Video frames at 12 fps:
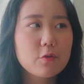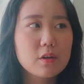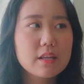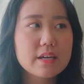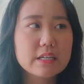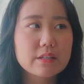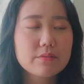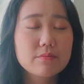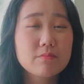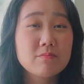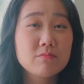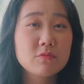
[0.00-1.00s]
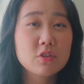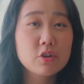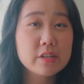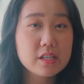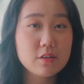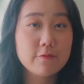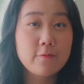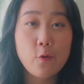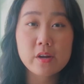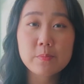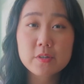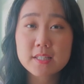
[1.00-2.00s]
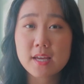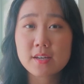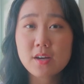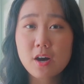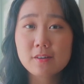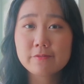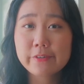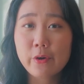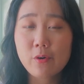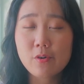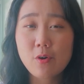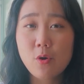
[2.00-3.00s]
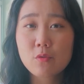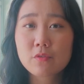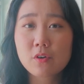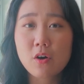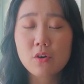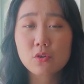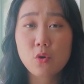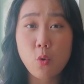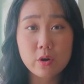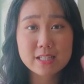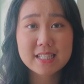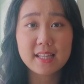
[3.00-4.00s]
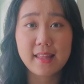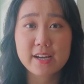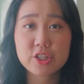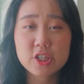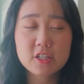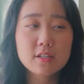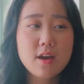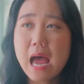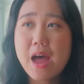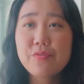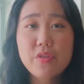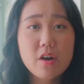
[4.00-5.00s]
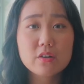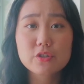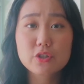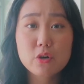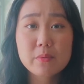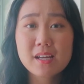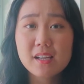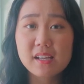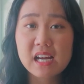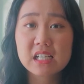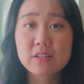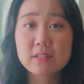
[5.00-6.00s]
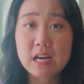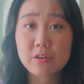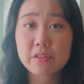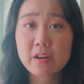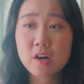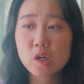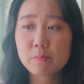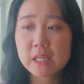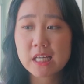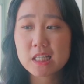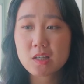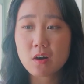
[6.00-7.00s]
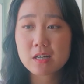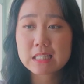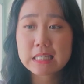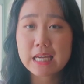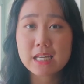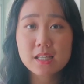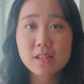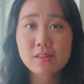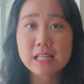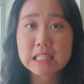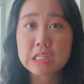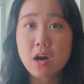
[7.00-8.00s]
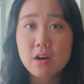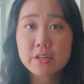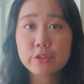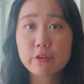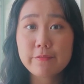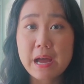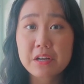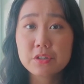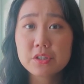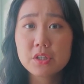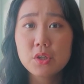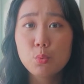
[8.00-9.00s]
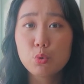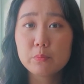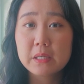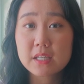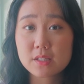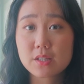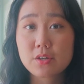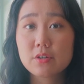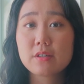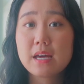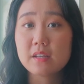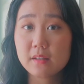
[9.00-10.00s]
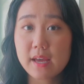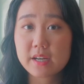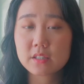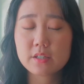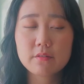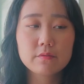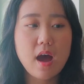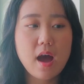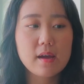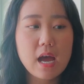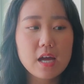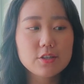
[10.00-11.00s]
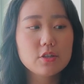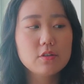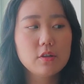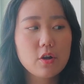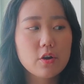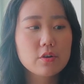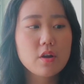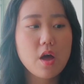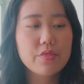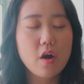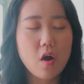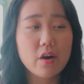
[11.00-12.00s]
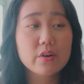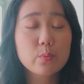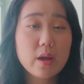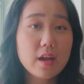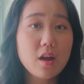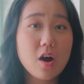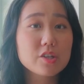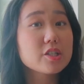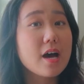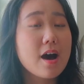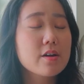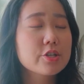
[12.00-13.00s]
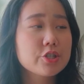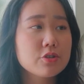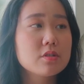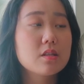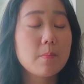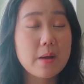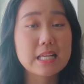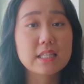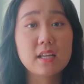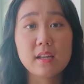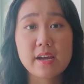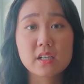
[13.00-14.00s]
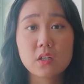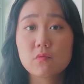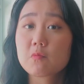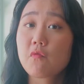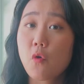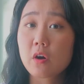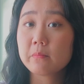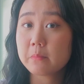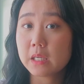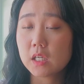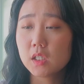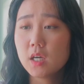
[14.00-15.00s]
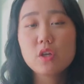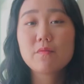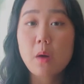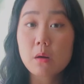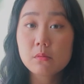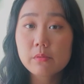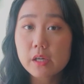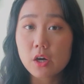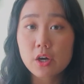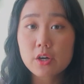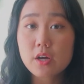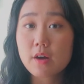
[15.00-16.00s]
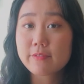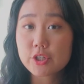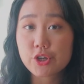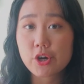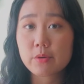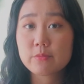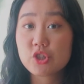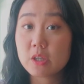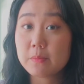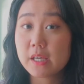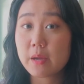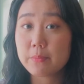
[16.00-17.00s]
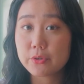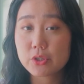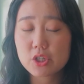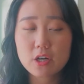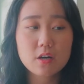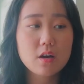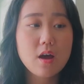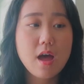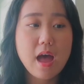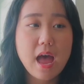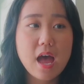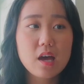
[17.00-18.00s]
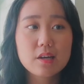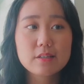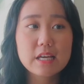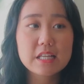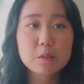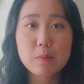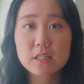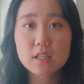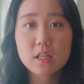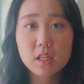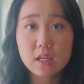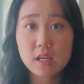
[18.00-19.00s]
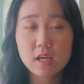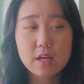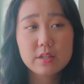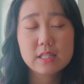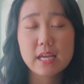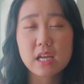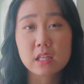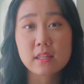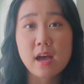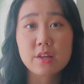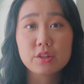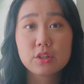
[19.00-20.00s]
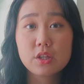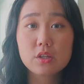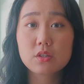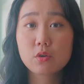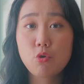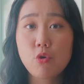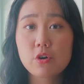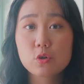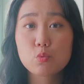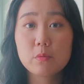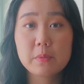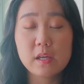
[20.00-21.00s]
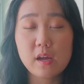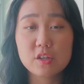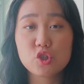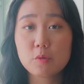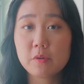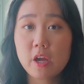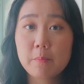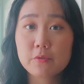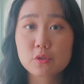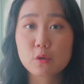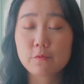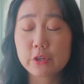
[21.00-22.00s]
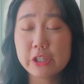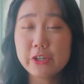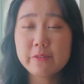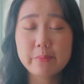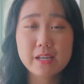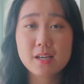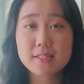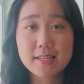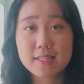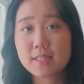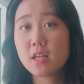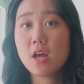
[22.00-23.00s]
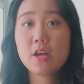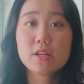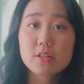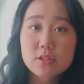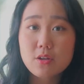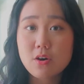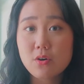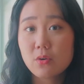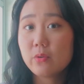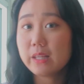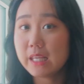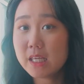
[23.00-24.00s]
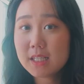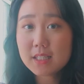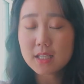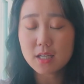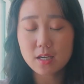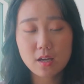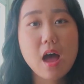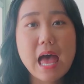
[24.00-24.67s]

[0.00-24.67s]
for like 30 to 40% of your overall course selection. And there are so many electives out there because honestly, anything that's not in your faculty will be considered an elective. I had to learn the hard way onto how to choose the best electives for me. You've probably heard of the term GPA booster. And it's basically saying that this course will be a GPA booster for you because it's so easy.